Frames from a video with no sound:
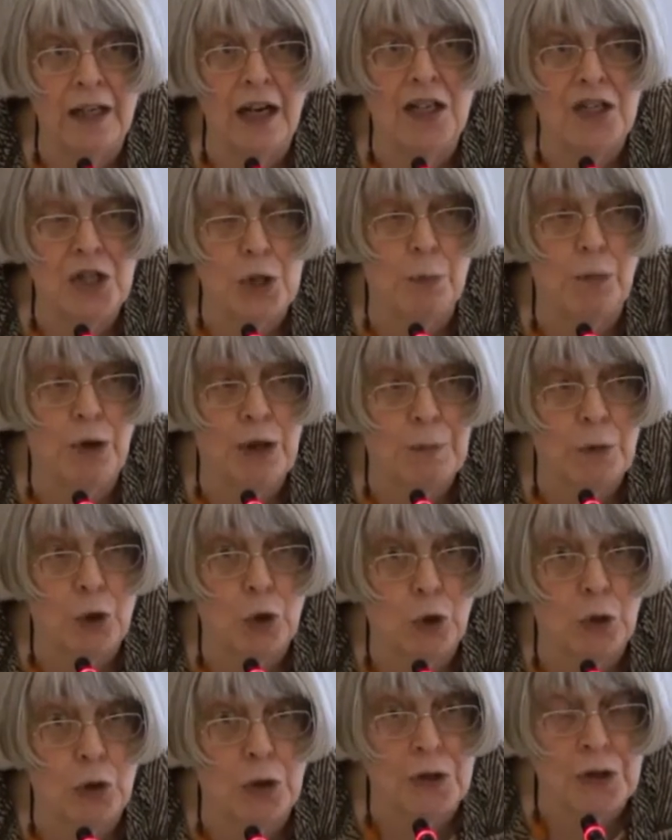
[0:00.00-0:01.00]
in our
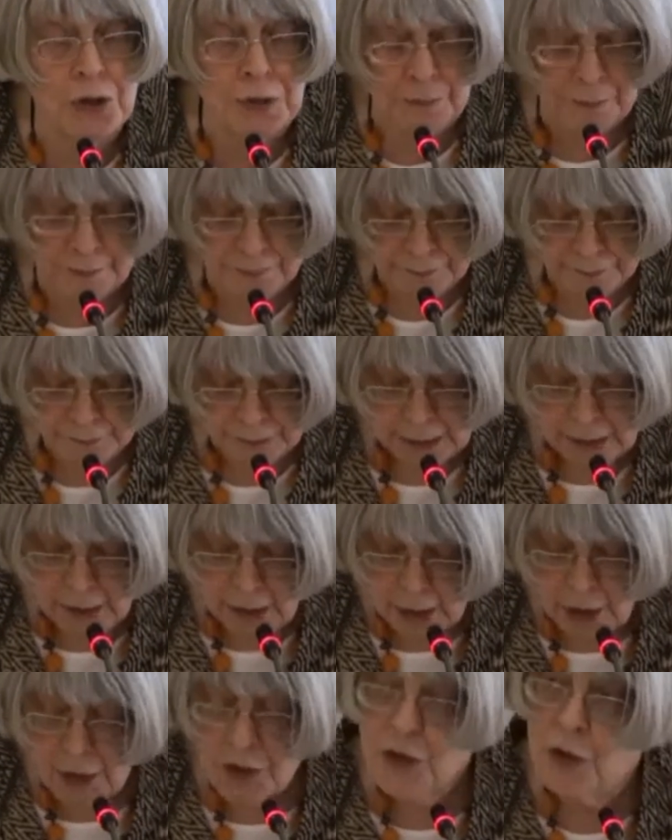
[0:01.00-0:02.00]
Supreme Court.
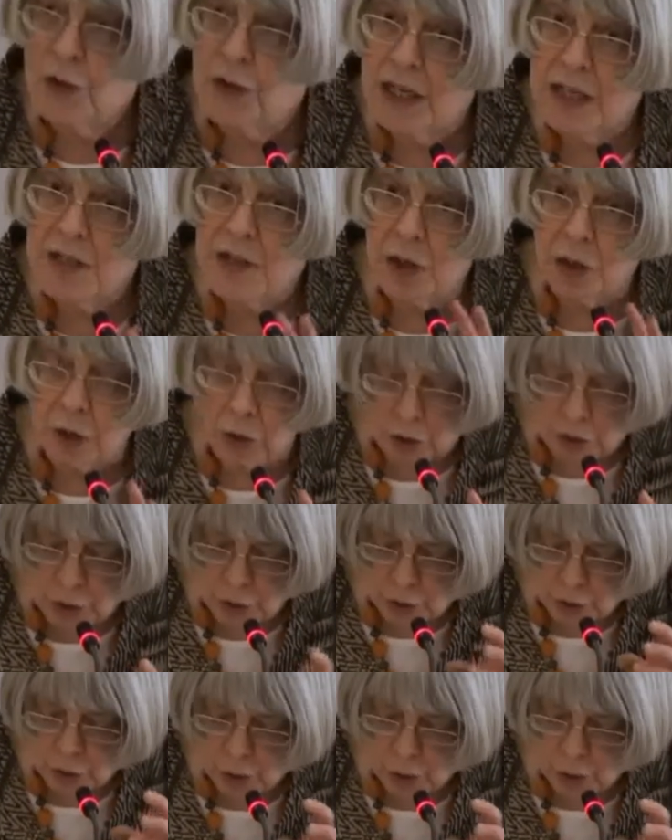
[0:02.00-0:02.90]
So these are